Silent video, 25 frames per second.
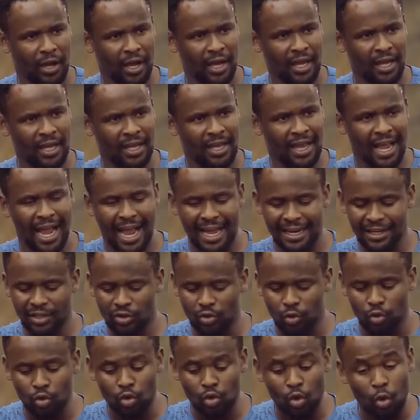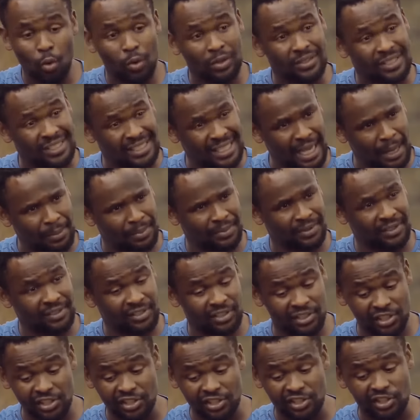Okay, I need to know what is
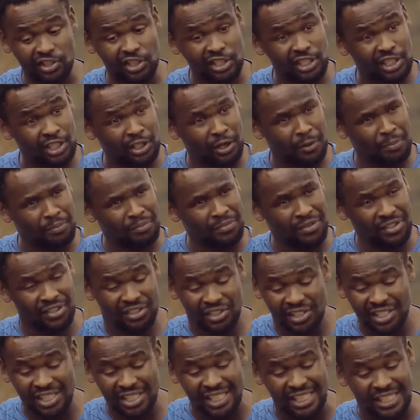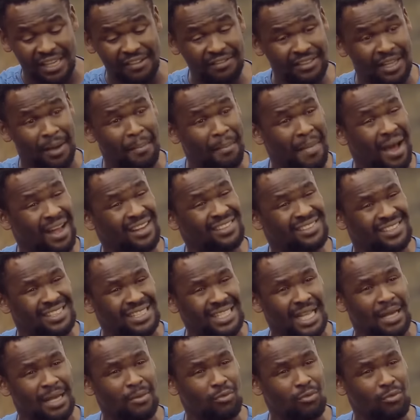happening. She's cheating on me. She saved the man's